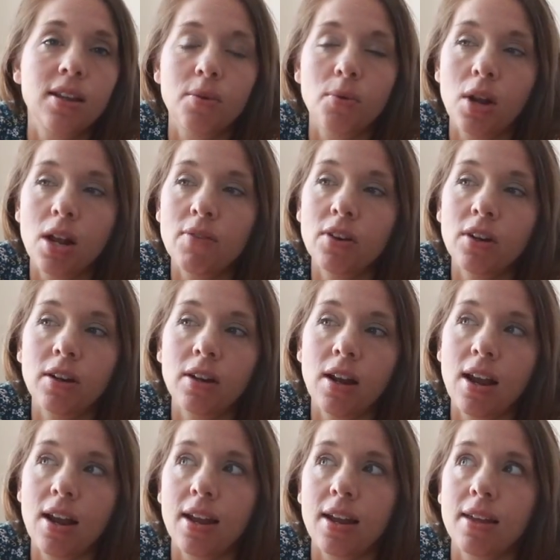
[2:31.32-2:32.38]
Whenever
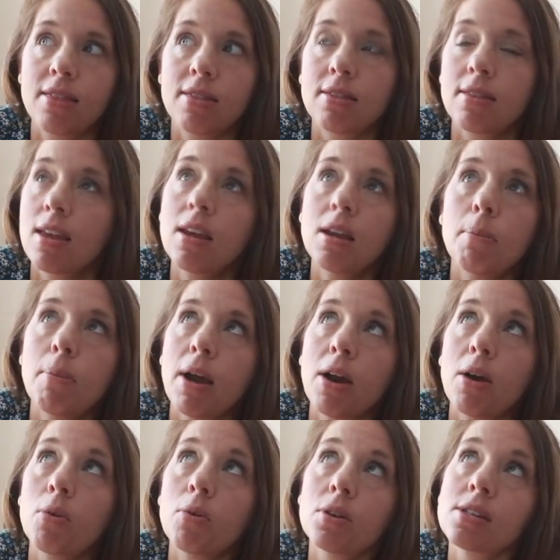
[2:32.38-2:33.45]
I think
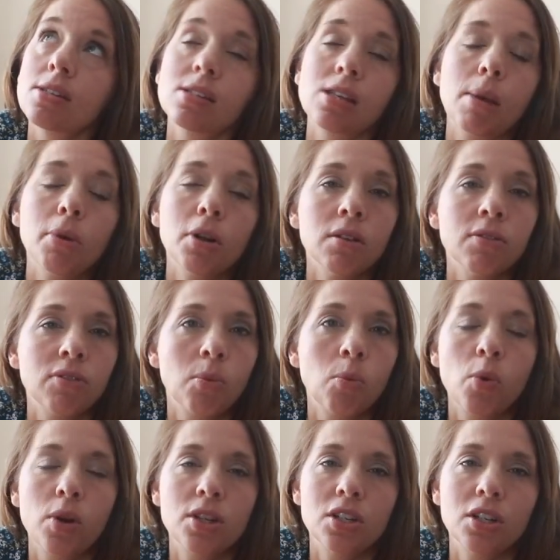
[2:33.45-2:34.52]
about summer from
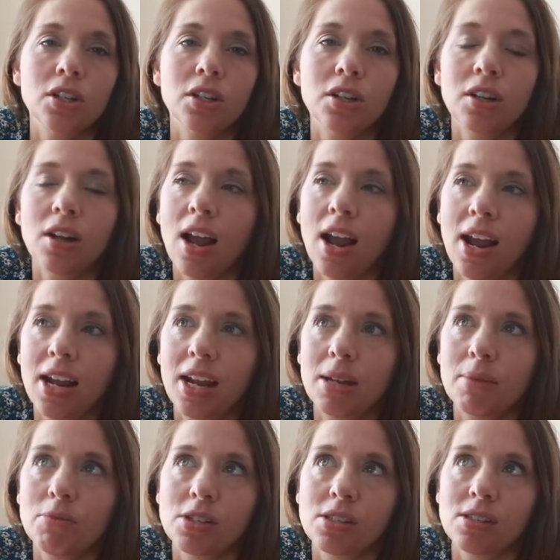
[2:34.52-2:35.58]
winter, I
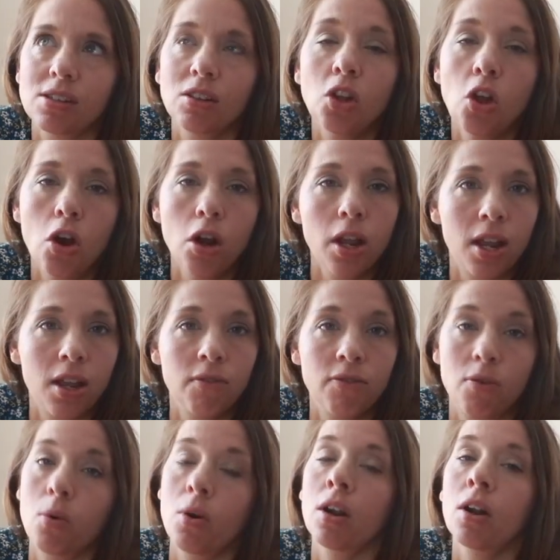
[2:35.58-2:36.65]
am just longing
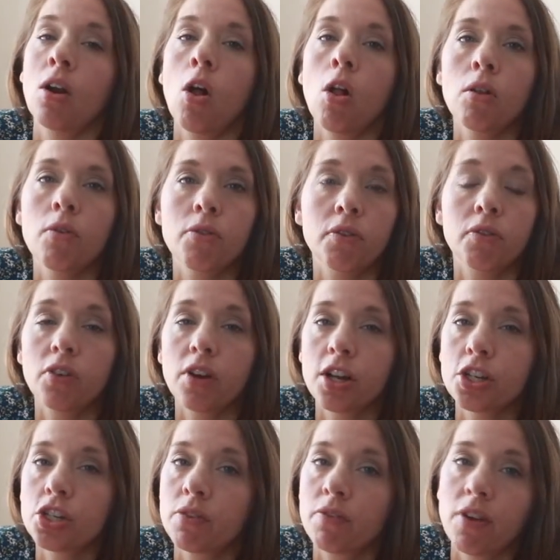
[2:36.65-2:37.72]
for all of the
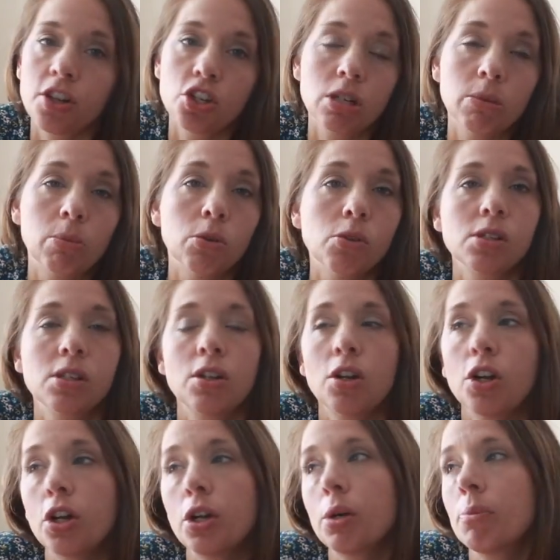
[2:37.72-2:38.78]
fresh vegetables and
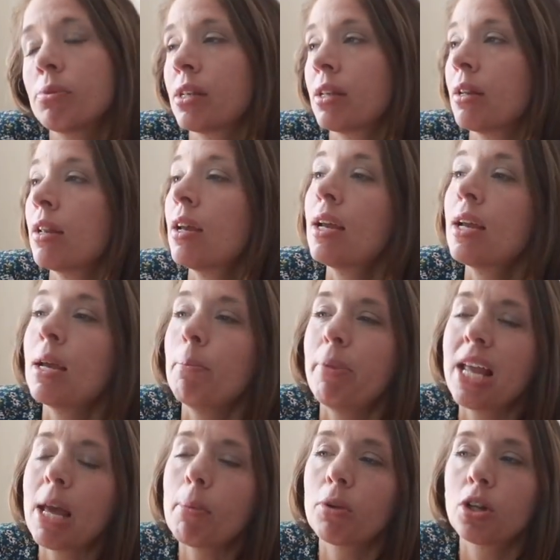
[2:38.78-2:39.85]
herbs and
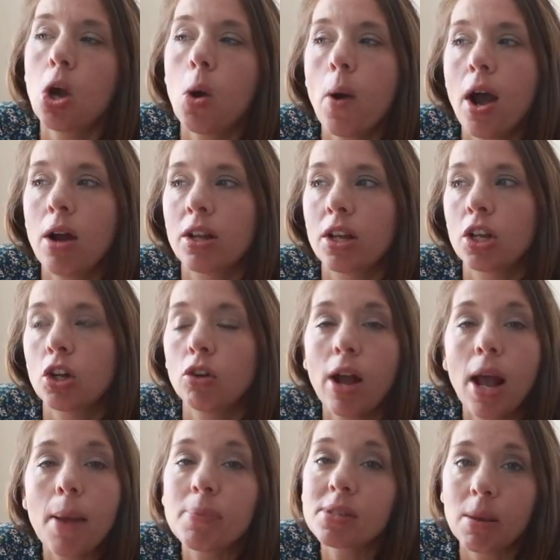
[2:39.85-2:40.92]
being able to go out and
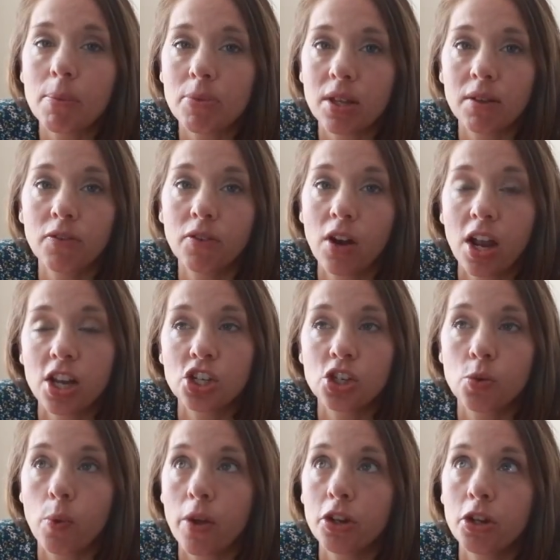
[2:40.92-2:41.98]
grab something
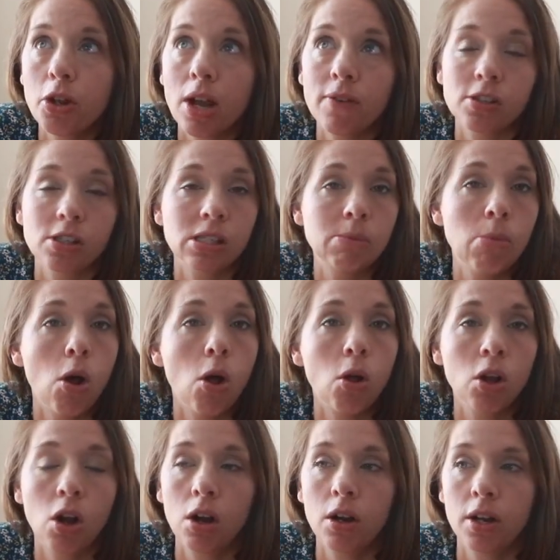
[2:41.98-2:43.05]
fresh, whether you have a
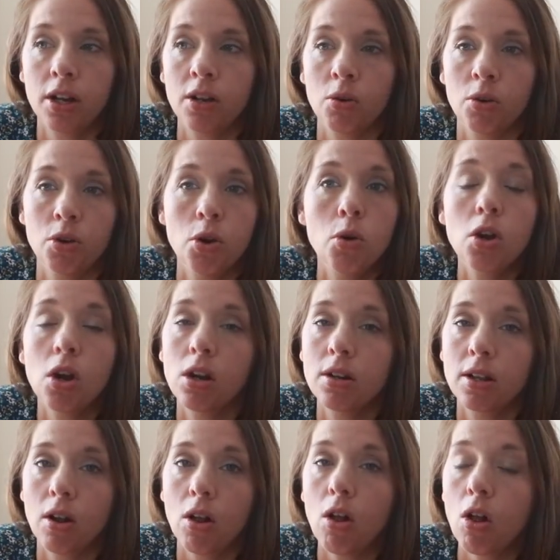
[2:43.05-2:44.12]
small garden or no garden
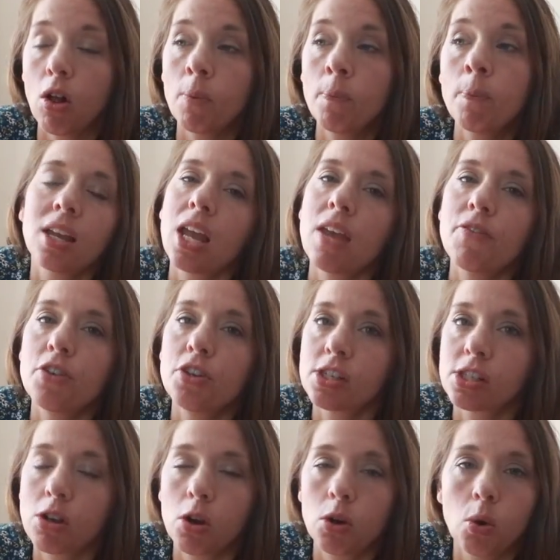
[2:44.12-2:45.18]
at all, if you
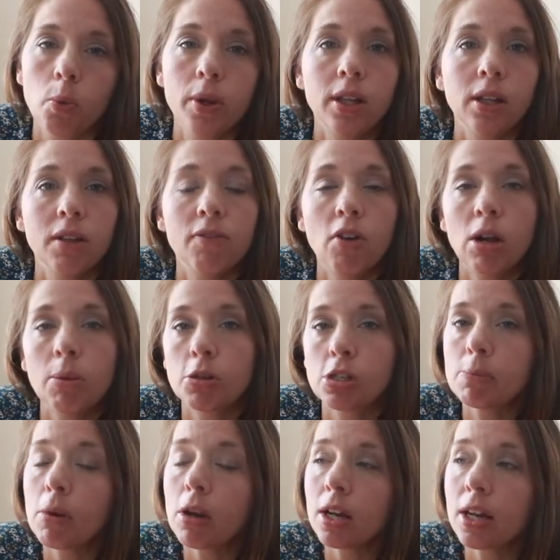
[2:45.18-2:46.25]
just go to a weekly
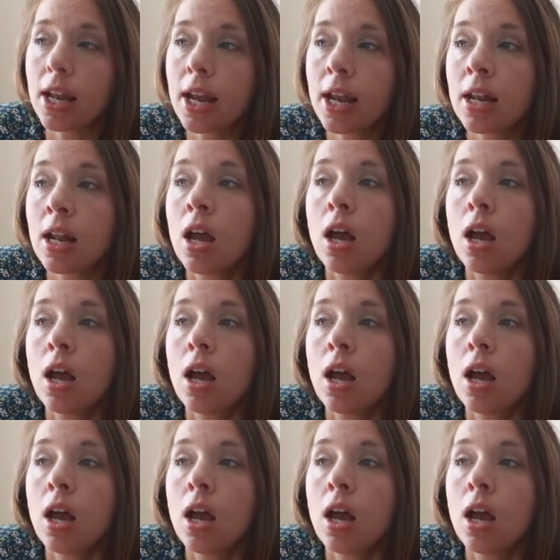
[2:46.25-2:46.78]
farmer's market.